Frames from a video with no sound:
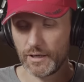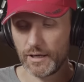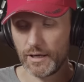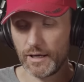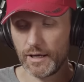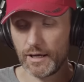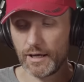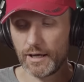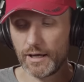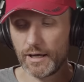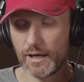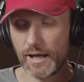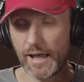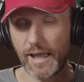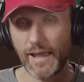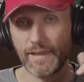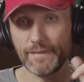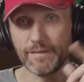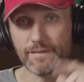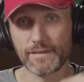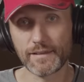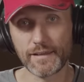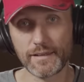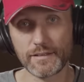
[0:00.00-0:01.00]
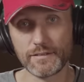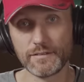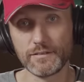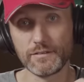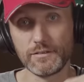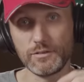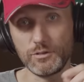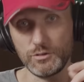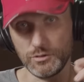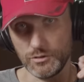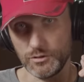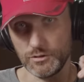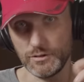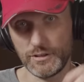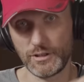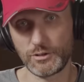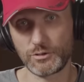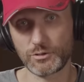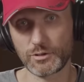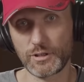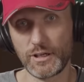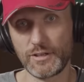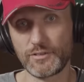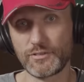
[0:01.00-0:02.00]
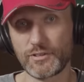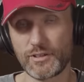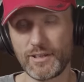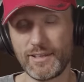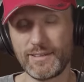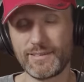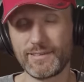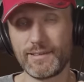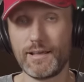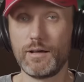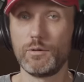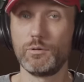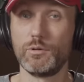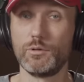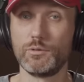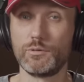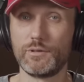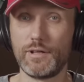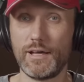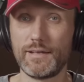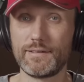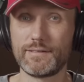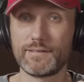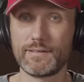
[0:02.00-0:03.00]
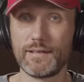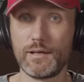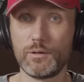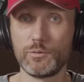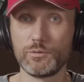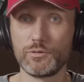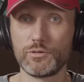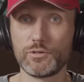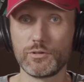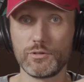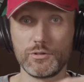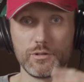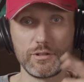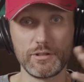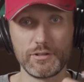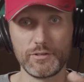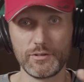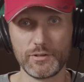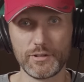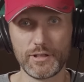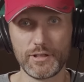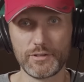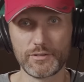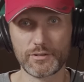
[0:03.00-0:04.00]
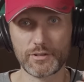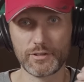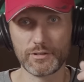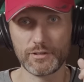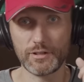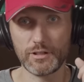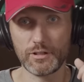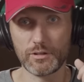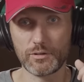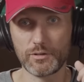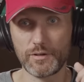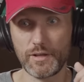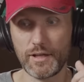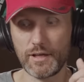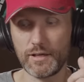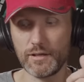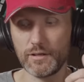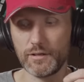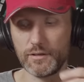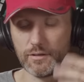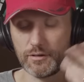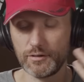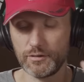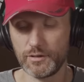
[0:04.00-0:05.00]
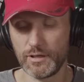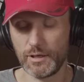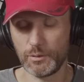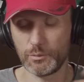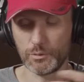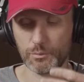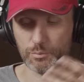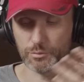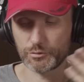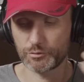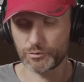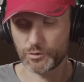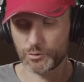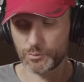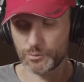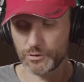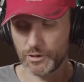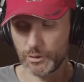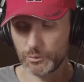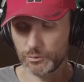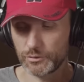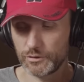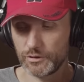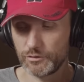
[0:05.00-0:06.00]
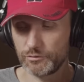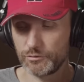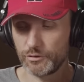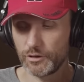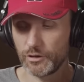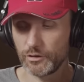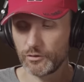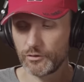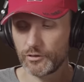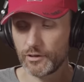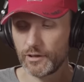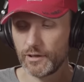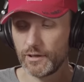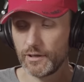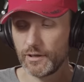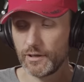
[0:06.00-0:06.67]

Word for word: Uh, and then let you guys again download that sound so you, can, you guys can hear that, you know, how it performs out in the field.